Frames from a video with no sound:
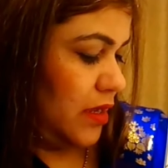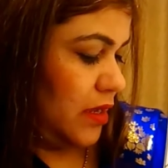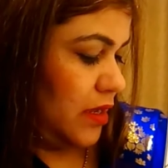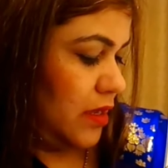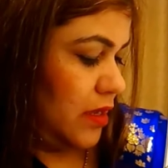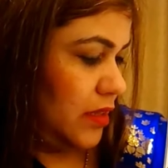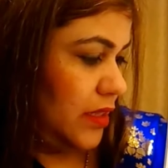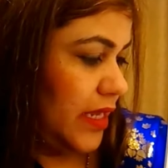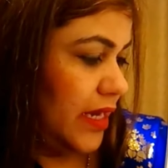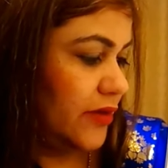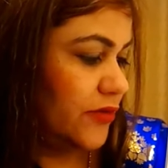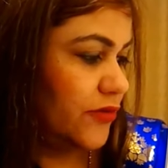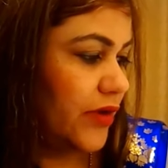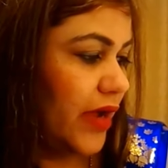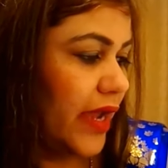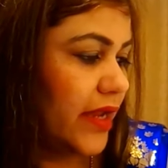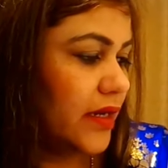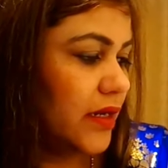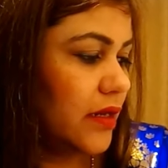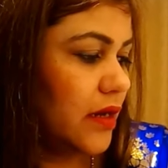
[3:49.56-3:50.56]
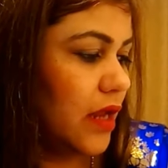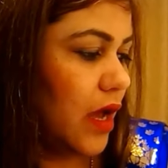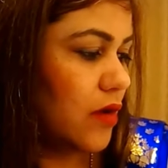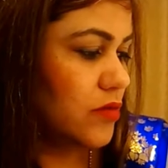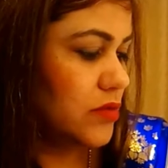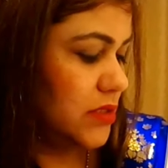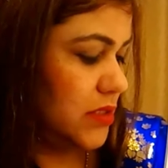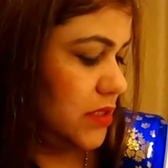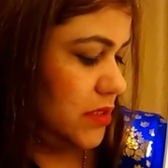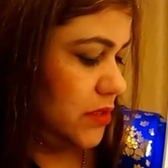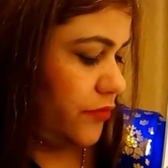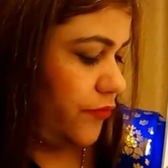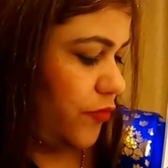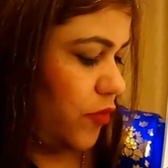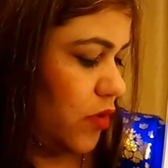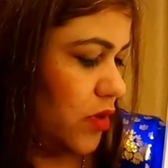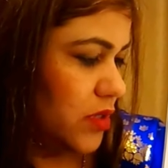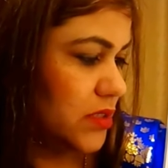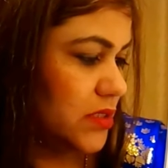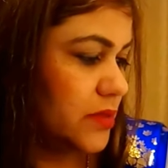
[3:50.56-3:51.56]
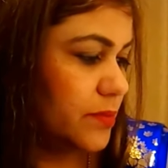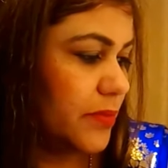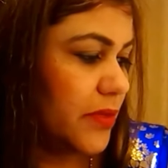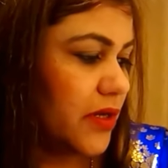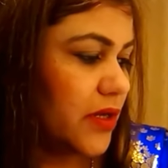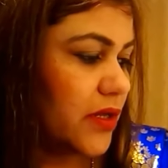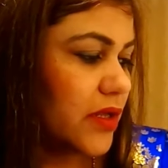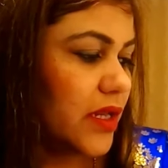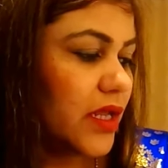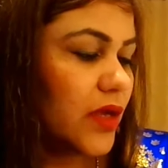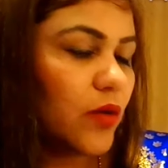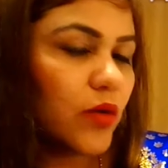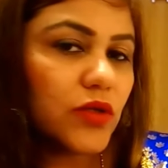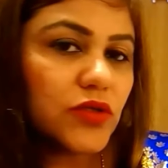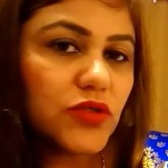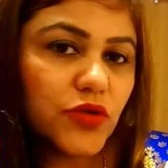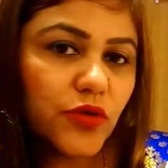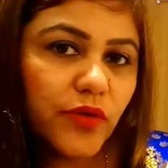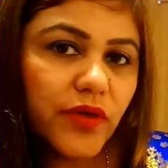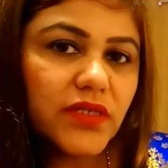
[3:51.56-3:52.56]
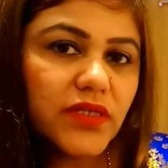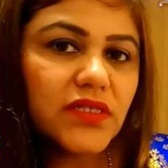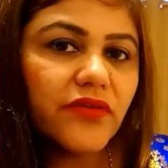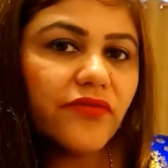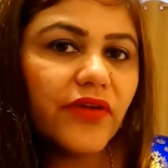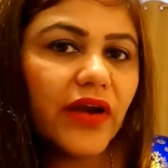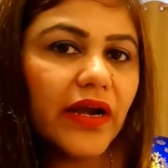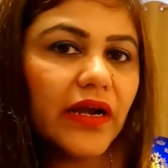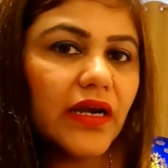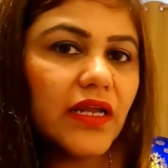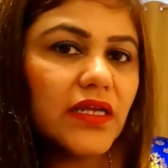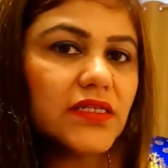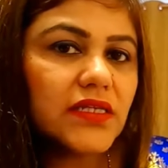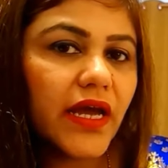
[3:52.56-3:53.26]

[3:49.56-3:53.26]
then trinal houses of course mercury also is a friendly